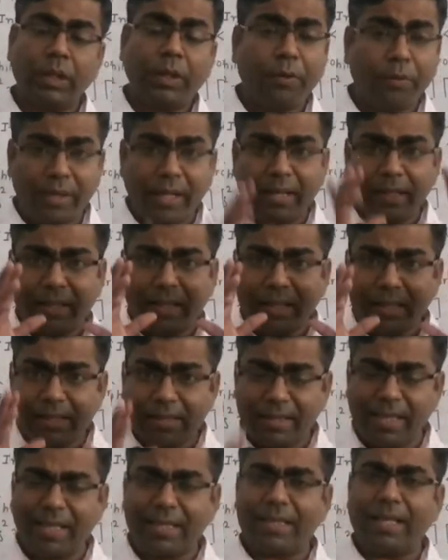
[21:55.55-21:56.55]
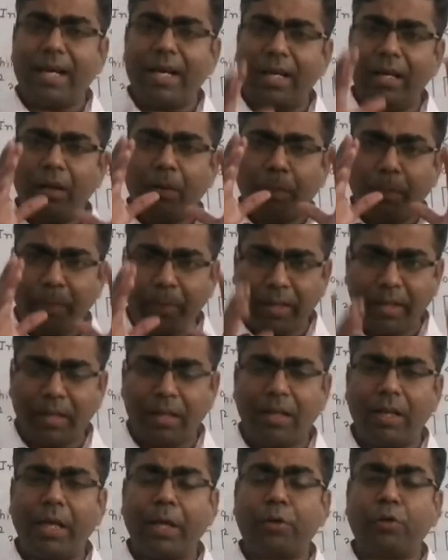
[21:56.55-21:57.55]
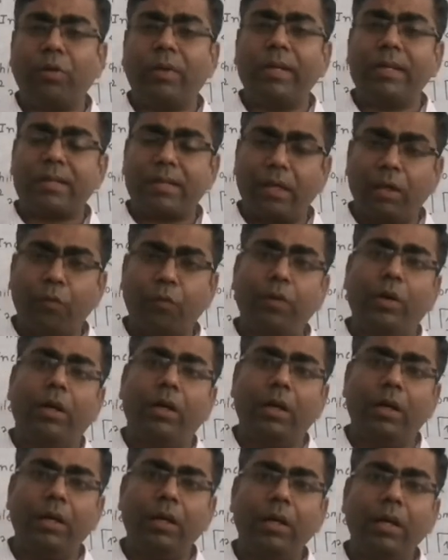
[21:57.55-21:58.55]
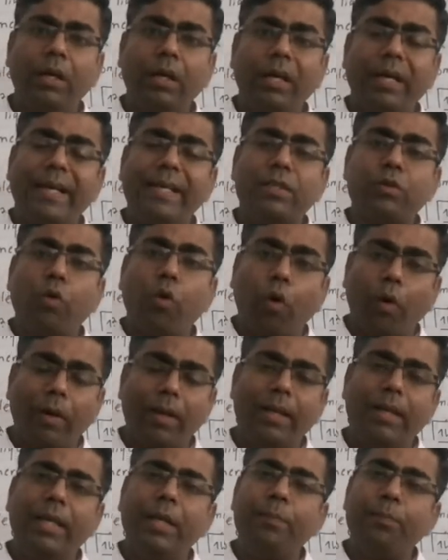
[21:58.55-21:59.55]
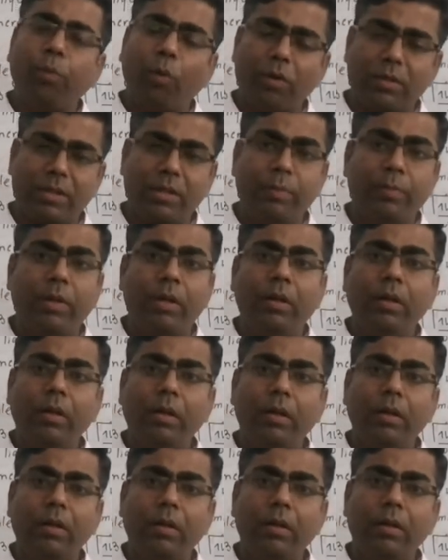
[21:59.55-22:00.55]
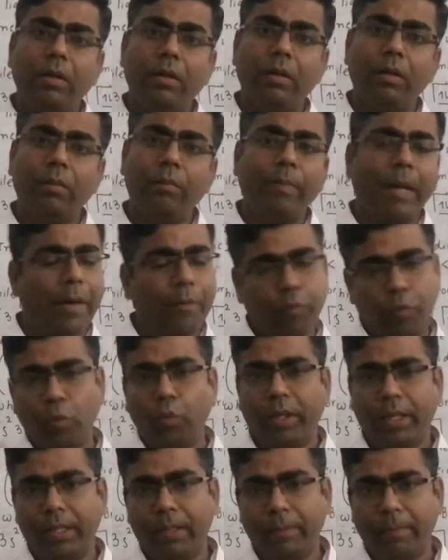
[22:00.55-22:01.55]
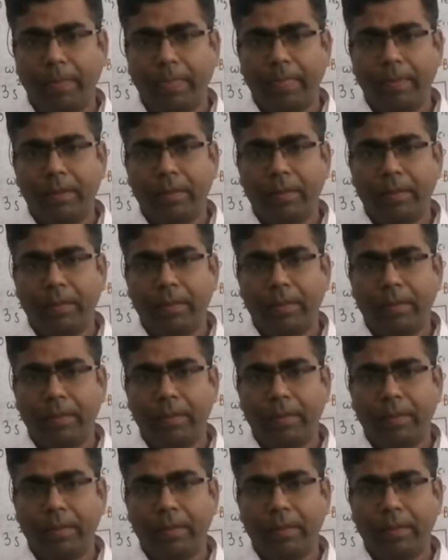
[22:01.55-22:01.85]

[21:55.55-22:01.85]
creating 6 unpaired electrons in sulfur is only possible by fluorine,